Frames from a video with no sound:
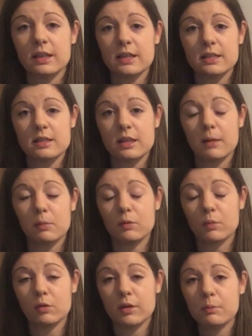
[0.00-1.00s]
That's a type
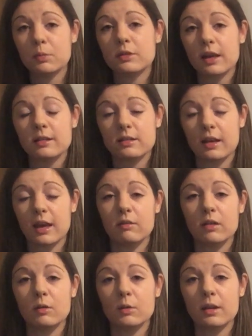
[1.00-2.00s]
of marine protected
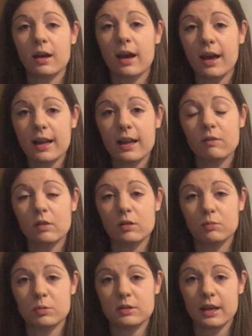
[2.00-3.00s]
area with a high level
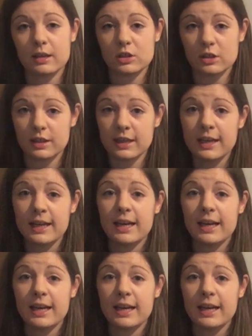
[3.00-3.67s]
of protection